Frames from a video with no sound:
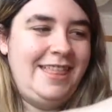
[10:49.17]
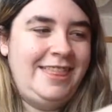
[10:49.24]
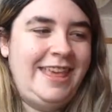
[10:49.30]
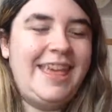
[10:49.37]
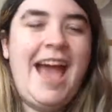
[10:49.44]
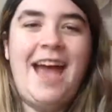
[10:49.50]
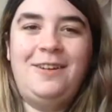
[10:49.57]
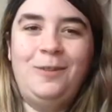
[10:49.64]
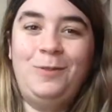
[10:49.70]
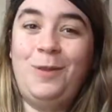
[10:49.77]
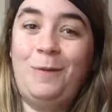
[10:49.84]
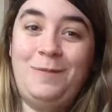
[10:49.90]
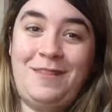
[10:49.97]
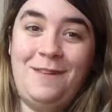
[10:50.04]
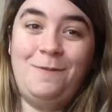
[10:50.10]
the candle's
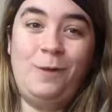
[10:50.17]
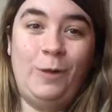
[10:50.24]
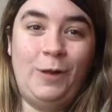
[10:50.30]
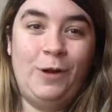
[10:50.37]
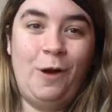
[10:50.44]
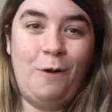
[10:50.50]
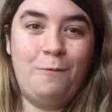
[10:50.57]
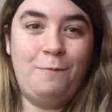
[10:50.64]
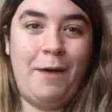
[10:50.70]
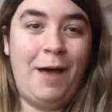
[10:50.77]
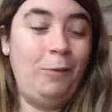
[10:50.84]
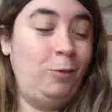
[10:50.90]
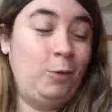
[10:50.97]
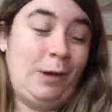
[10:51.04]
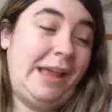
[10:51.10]
obviously fallen off, but
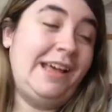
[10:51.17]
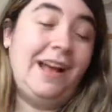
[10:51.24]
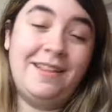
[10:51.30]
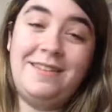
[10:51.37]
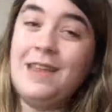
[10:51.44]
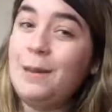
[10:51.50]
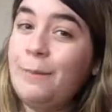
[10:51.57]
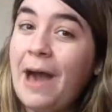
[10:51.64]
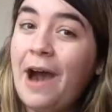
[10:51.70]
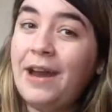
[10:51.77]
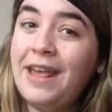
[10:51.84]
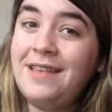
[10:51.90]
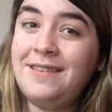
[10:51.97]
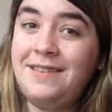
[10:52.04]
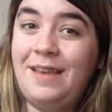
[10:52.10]
I was really gutted
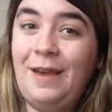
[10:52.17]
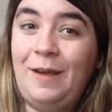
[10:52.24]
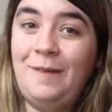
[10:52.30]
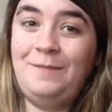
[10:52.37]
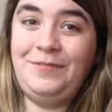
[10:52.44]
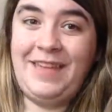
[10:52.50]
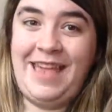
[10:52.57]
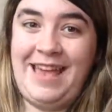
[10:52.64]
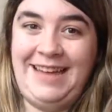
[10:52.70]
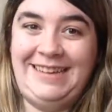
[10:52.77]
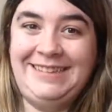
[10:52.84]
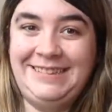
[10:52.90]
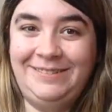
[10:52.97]
about it. So yeah.